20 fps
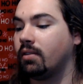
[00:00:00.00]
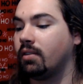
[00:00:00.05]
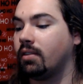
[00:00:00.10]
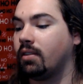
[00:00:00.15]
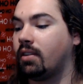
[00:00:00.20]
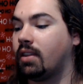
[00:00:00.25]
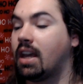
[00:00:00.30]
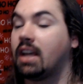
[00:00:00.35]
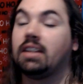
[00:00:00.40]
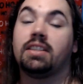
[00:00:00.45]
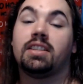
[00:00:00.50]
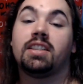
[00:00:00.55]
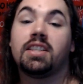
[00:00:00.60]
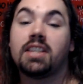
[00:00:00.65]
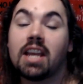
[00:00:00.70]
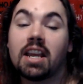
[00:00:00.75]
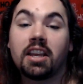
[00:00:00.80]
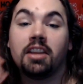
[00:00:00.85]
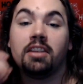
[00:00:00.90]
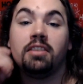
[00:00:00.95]
that
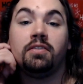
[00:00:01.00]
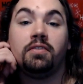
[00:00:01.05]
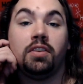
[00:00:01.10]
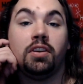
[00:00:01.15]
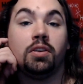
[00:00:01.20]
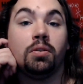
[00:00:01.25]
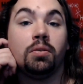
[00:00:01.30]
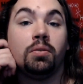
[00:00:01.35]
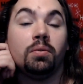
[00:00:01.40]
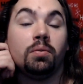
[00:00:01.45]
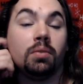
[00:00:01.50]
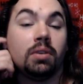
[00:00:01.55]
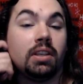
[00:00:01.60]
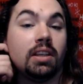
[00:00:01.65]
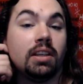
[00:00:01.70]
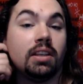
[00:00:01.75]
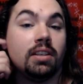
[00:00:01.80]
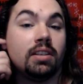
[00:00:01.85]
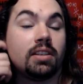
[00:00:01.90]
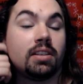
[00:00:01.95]
second view
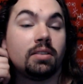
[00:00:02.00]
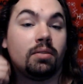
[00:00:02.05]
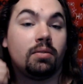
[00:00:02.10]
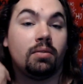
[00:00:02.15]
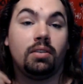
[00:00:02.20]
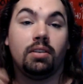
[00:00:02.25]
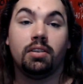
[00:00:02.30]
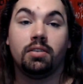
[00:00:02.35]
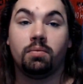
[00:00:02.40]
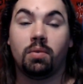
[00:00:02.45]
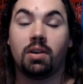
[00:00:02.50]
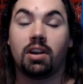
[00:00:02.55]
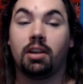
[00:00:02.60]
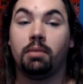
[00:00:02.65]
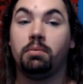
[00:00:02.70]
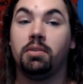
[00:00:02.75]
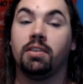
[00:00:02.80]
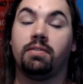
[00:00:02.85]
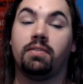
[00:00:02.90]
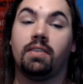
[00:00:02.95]
is what
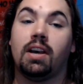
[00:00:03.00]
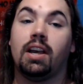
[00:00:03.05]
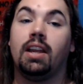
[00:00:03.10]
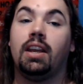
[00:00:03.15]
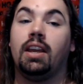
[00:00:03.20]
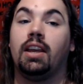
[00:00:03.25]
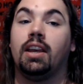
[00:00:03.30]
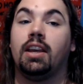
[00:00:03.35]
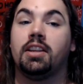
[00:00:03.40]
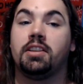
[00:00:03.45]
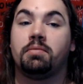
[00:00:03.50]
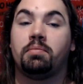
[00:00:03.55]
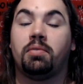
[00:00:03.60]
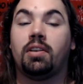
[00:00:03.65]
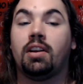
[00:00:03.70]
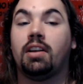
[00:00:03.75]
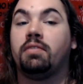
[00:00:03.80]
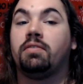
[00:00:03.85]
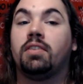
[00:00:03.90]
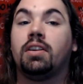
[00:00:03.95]
I'm defining as
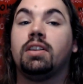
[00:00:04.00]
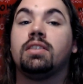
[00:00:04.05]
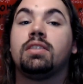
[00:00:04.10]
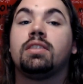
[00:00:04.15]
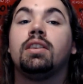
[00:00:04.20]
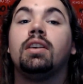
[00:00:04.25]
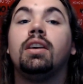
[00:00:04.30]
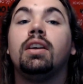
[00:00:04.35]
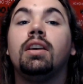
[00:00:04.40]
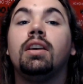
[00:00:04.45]
preference